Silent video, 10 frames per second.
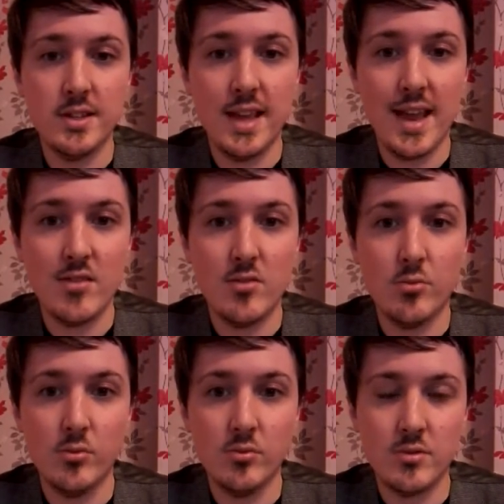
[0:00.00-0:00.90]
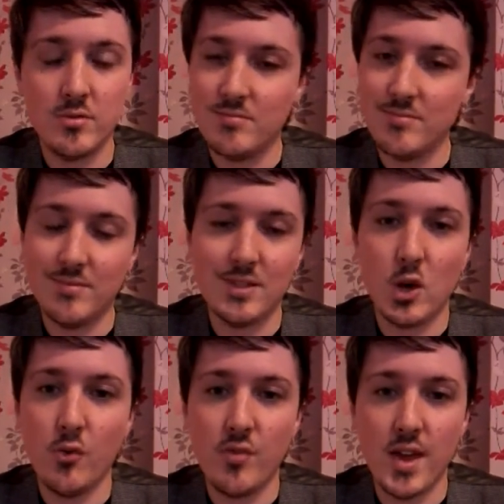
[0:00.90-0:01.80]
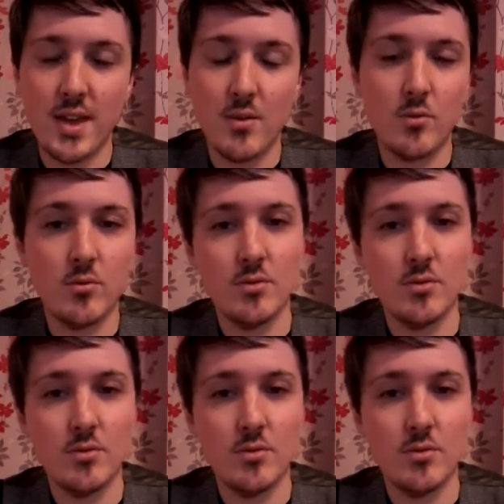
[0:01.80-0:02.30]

the end towards coffee or